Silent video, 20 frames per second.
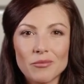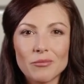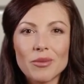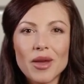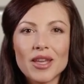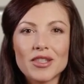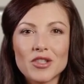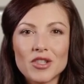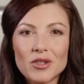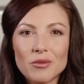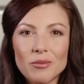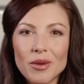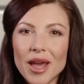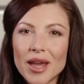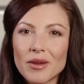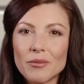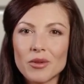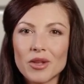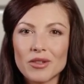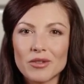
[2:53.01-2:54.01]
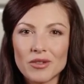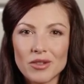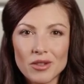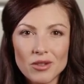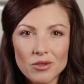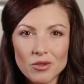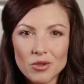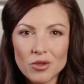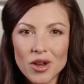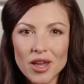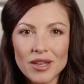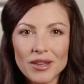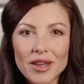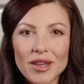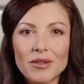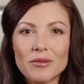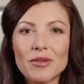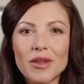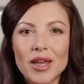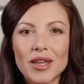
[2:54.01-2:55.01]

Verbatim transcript: pension payment, training,